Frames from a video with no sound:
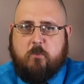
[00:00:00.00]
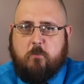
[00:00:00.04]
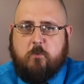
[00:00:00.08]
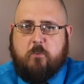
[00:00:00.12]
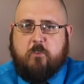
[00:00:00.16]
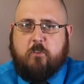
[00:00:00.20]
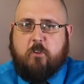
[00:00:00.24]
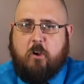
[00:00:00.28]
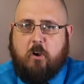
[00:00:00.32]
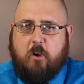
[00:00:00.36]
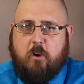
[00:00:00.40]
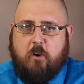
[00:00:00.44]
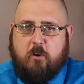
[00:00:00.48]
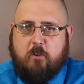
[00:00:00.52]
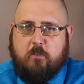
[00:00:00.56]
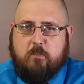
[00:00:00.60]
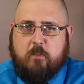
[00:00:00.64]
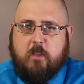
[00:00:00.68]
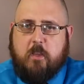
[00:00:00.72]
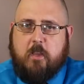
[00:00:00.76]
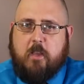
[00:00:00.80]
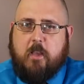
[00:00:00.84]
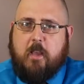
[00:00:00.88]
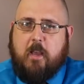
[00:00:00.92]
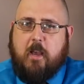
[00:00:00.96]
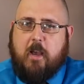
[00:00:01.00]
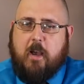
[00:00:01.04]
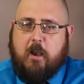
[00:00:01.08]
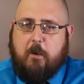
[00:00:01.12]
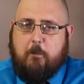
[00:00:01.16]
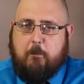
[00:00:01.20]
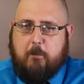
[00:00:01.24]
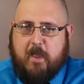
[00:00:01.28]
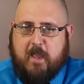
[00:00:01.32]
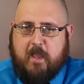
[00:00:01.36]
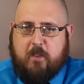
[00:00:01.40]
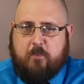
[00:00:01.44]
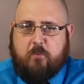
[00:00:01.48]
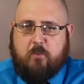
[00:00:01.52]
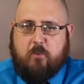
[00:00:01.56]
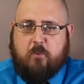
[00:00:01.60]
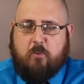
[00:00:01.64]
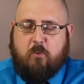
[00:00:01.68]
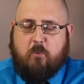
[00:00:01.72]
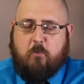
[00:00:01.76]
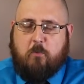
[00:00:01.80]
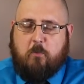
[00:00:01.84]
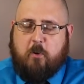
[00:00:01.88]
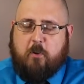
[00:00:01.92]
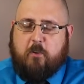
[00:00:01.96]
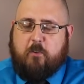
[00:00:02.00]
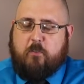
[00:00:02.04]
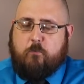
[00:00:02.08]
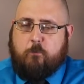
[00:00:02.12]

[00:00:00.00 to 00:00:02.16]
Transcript: It was called a massacre where